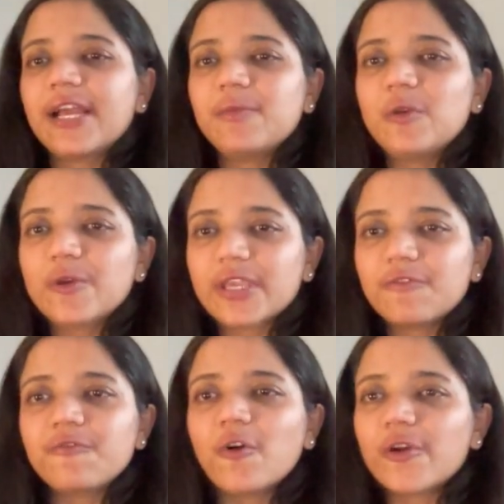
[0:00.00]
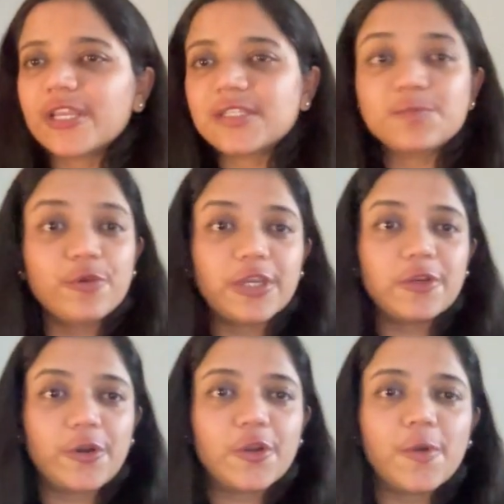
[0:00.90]
I'm looking for is
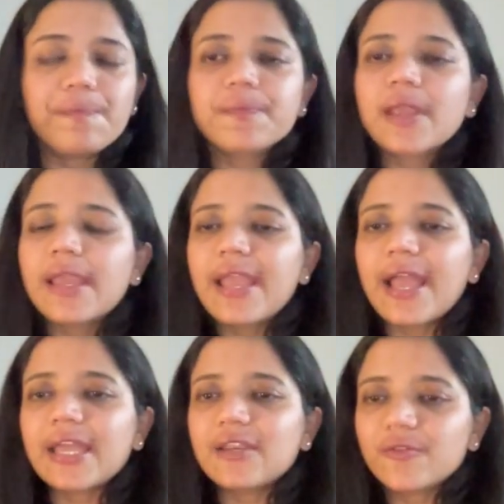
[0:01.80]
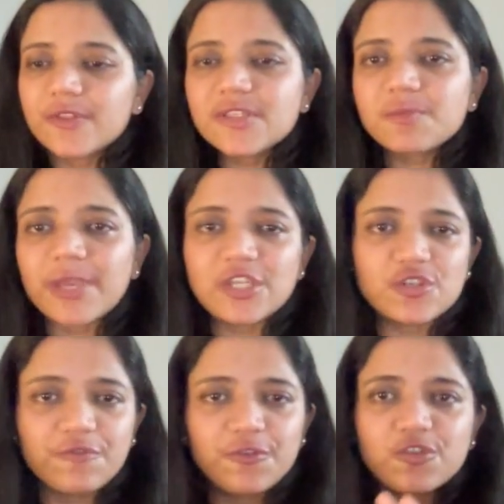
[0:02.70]
booking.com. And on this
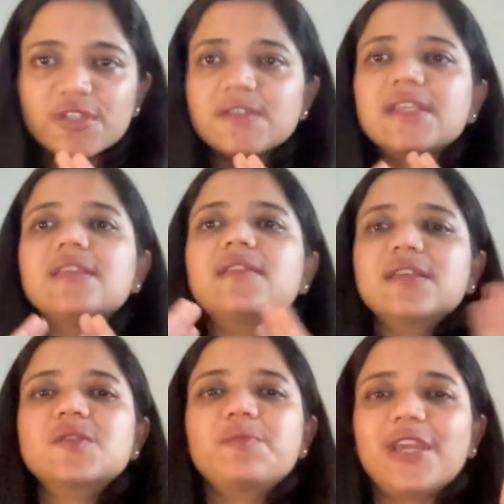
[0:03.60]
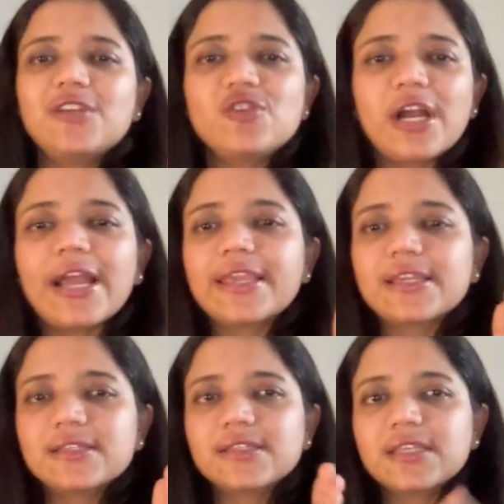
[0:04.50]
page, if you just see this page, I
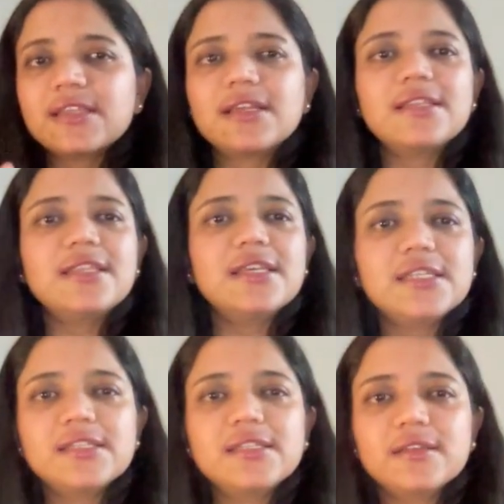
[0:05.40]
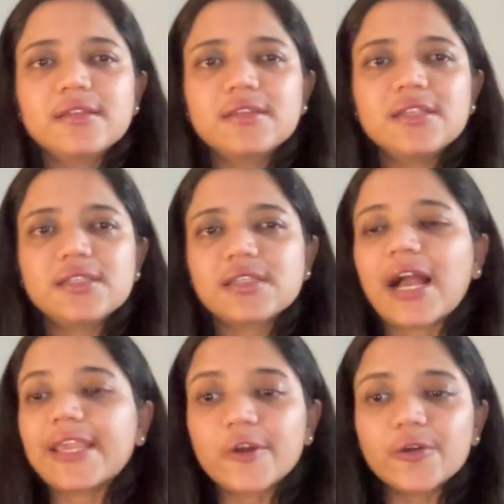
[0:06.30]
can see that there is this
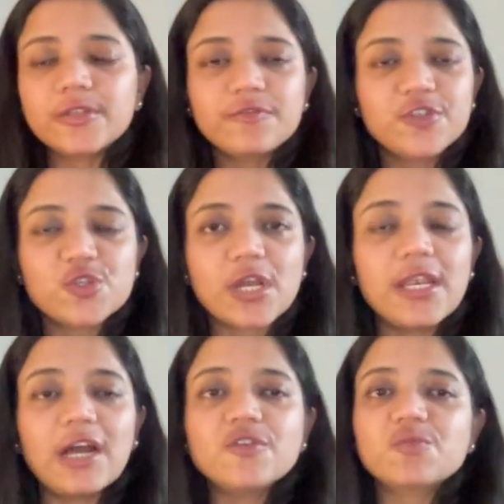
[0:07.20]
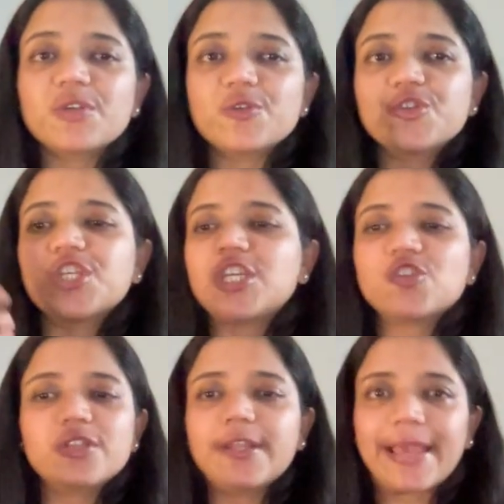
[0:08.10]
icon which allows me to
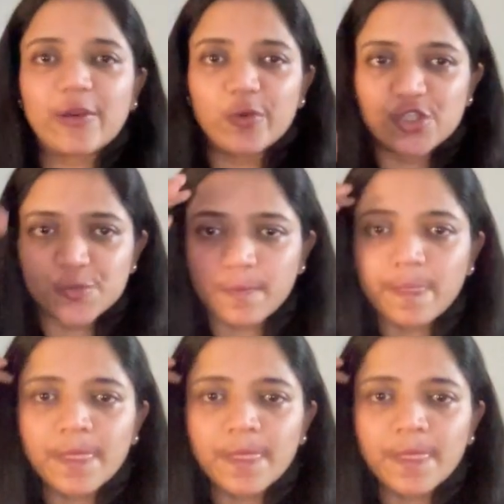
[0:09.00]
change the language.